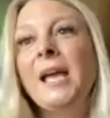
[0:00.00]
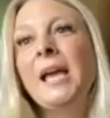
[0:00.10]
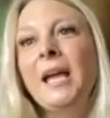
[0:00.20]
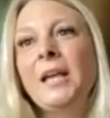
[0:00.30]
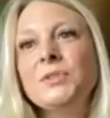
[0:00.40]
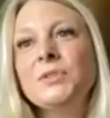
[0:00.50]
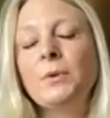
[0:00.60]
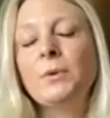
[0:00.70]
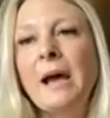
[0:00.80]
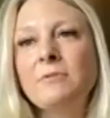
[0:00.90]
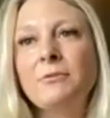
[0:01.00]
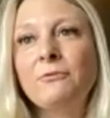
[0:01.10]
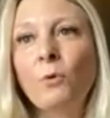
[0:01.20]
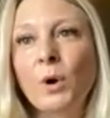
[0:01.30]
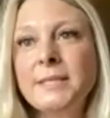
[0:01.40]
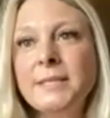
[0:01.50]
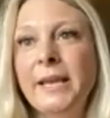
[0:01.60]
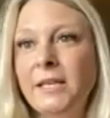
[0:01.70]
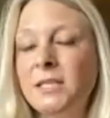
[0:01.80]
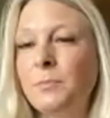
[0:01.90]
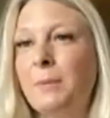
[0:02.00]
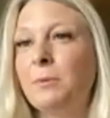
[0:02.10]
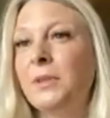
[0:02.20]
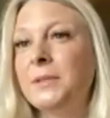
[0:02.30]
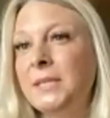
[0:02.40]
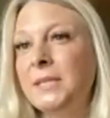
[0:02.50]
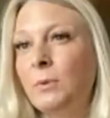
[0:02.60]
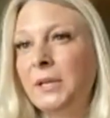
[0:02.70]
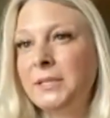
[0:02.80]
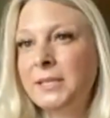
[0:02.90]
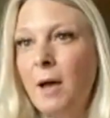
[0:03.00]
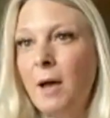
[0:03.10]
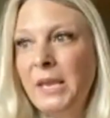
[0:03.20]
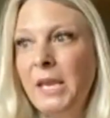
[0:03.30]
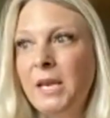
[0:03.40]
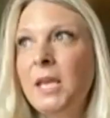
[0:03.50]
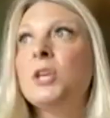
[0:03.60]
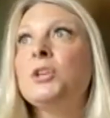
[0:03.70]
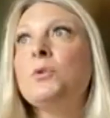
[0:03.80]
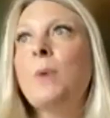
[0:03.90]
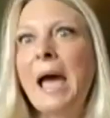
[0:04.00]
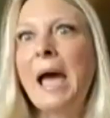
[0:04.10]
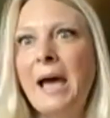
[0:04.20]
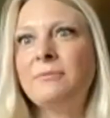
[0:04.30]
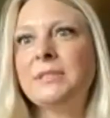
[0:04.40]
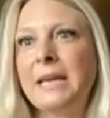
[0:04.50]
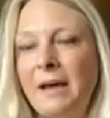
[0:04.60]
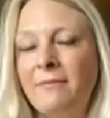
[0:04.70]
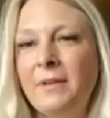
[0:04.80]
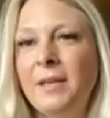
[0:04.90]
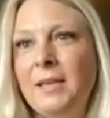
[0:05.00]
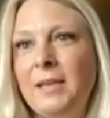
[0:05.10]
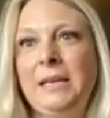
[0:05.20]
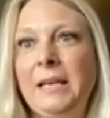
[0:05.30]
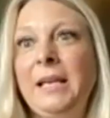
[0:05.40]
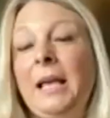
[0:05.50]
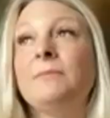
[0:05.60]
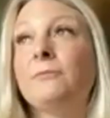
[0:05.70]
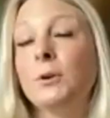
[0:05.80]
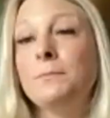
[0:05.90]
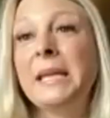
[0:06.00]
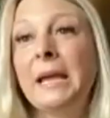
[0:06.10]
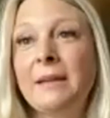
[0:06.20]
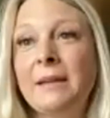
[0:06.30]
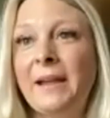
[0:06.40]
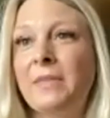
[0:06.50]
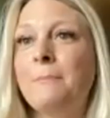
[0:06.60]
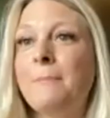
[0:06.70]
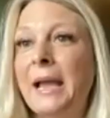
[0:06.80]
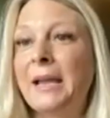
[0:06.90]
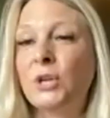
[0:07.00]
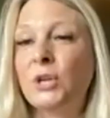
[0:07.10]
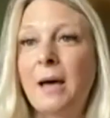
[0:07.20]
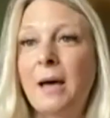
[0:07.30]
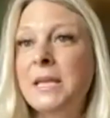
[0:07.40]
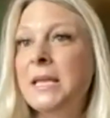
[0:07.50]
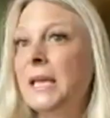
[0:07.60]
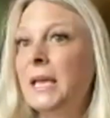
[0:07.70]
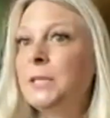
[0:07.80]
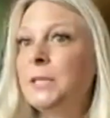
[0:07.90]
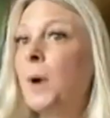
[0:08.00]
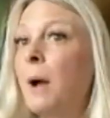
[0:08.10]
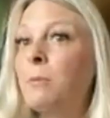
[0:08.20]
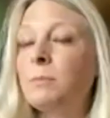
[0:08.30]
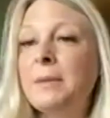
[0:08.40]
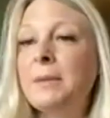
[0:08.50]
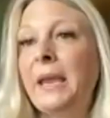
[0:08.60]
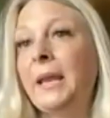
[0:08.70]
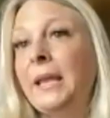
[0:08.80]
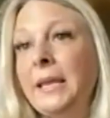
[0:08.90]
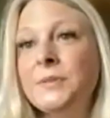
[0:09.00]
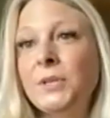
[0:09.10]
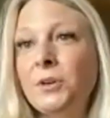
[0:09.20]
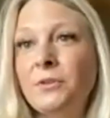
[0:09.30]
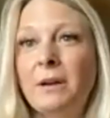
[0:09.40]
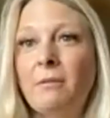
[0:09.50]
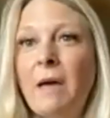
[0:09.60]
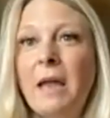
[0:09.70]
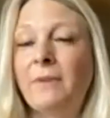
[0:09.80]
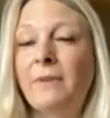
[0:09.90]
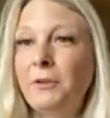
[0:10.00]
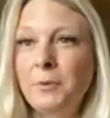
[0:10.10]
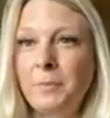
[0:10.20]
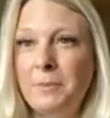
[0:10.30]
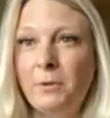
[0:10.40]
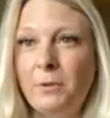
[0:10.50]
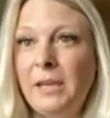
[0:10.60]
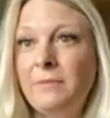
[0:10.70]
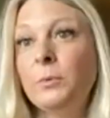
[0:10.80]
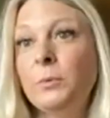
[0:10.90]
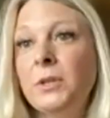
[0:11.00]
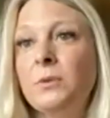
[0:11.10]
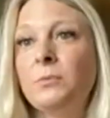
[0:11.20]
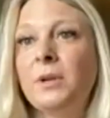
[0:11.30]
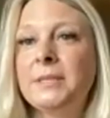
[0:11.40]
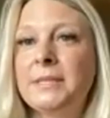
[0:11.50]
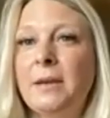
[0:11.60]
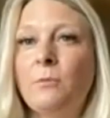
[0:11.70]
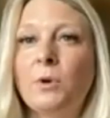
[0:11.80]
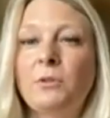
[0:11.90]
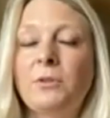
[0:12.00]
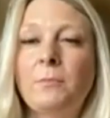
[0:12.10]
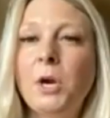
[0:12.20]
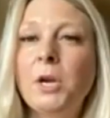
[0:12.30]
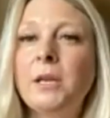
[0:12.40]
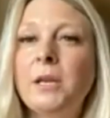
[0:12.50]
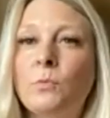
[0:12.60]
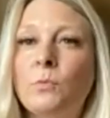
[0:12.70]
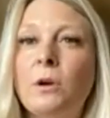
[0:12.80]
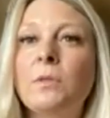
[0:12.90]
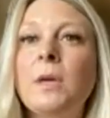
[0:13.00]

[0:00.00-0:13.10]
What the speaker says: And so to have the foresight to be able to see what's coming, you have to have, and for me, I find that my job is probably made easier than a lot of other people, even within the real estate world and the marketing world,